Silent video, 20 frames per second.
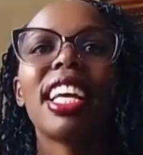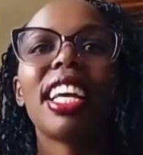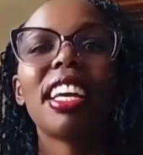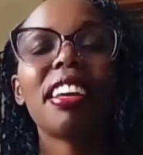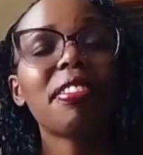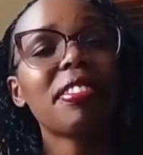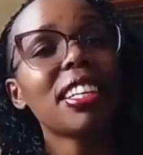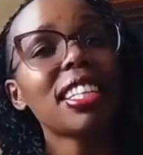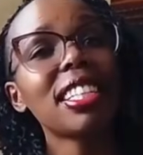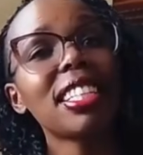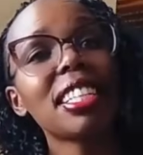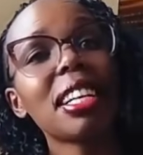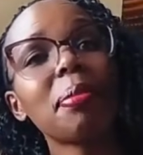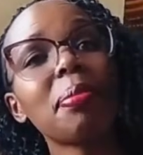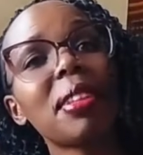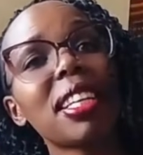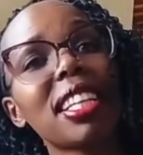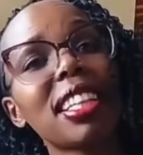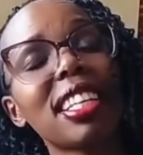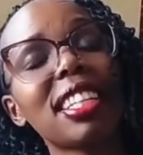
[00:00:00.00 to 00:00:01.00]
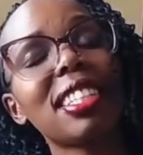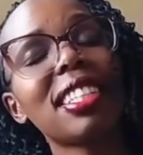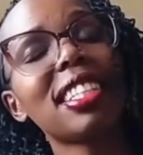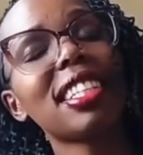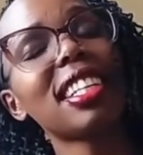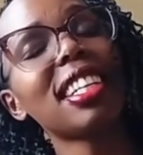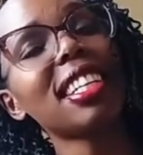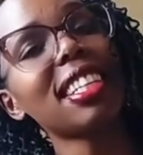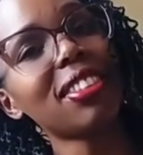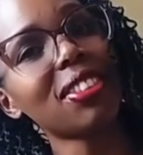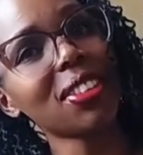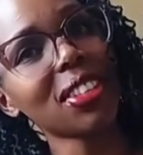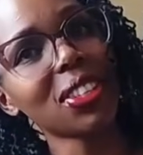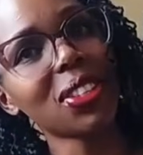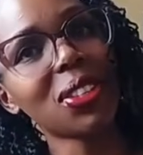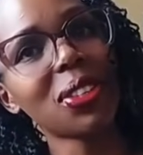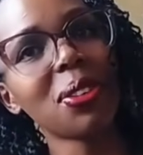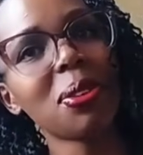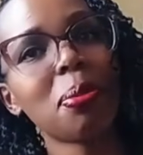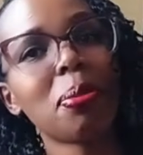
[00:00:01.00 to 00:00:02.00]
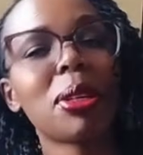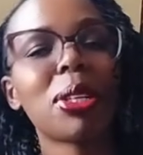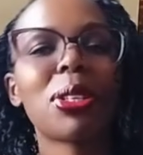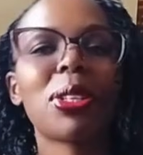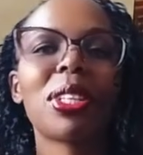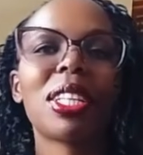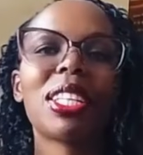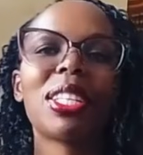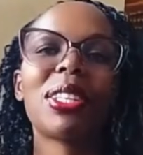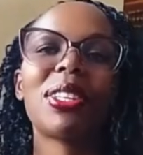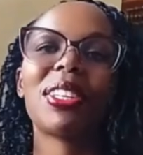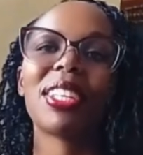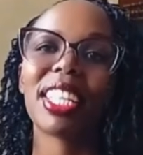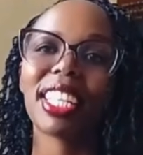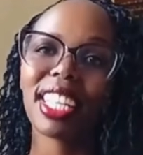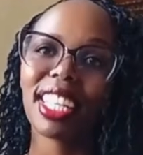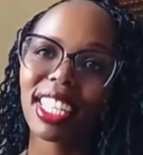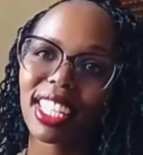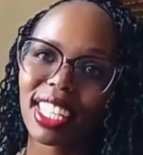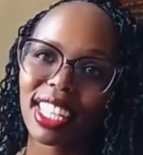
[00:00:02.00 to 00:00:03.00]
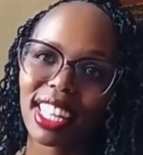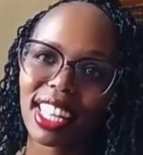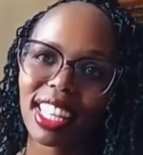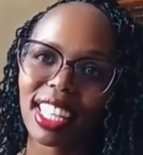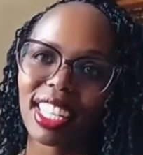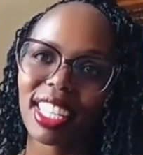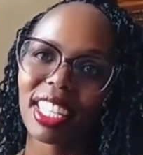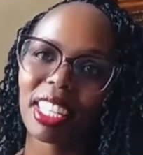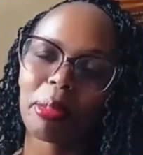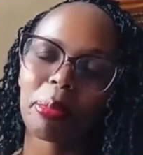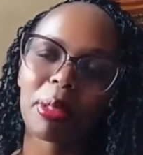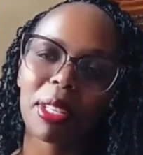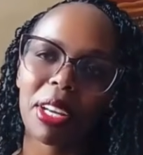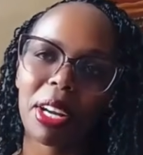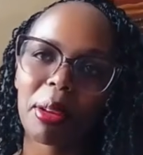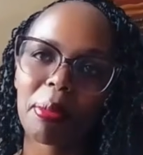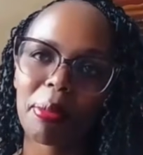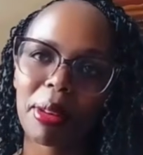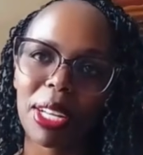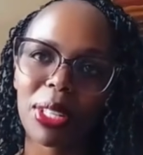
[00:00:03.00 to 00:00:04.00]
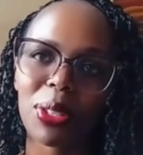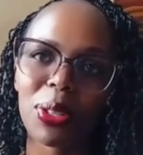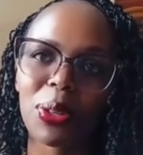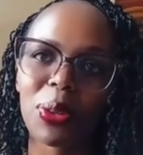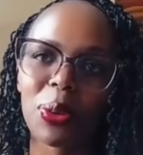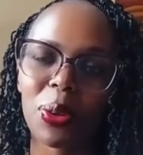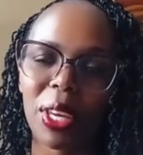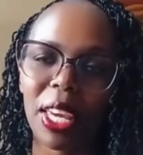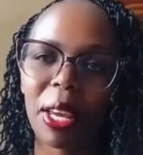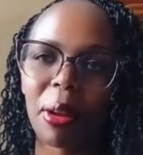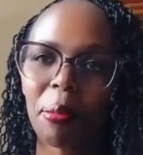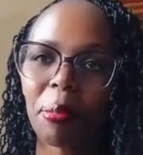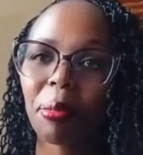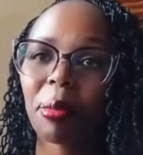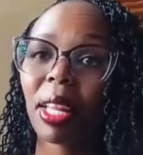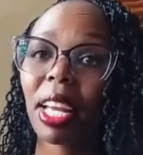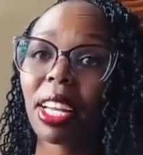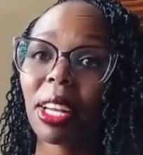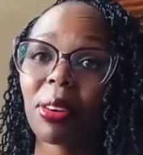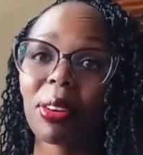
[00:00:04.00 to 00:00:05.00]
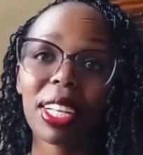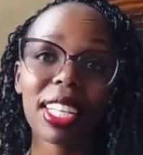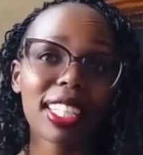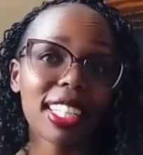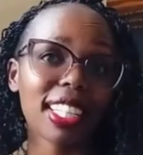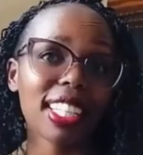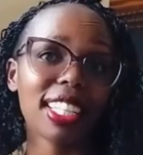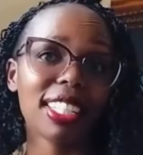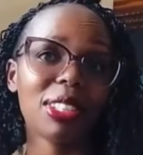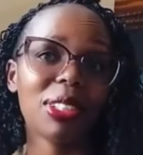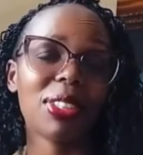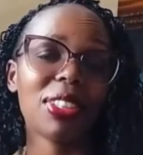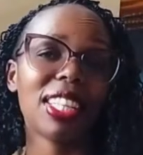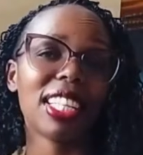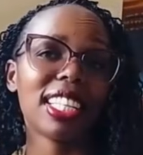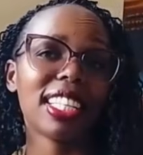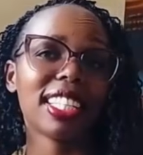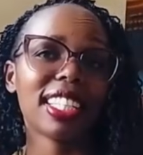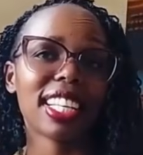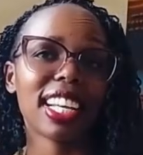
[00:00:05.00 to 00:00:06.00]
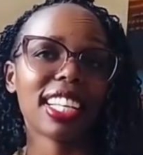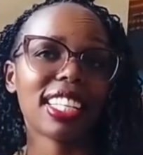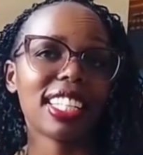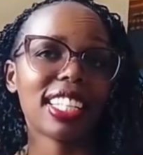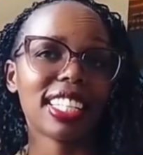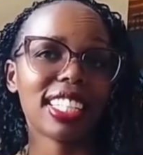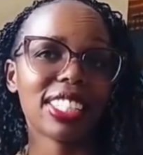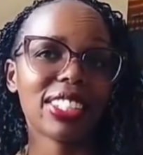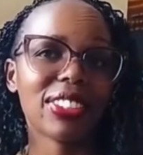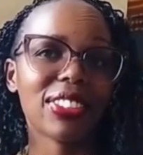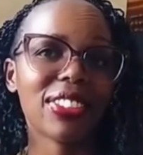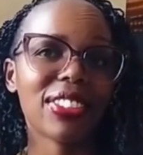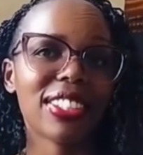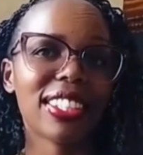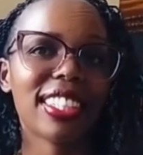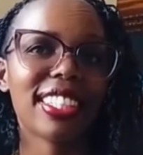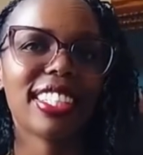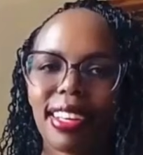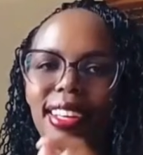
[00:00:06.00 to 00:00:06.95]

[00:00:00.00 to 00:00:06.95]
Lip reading: If that's something that interests you, make sure that you hit that subscribe button. Okay, now let's get to these calculations.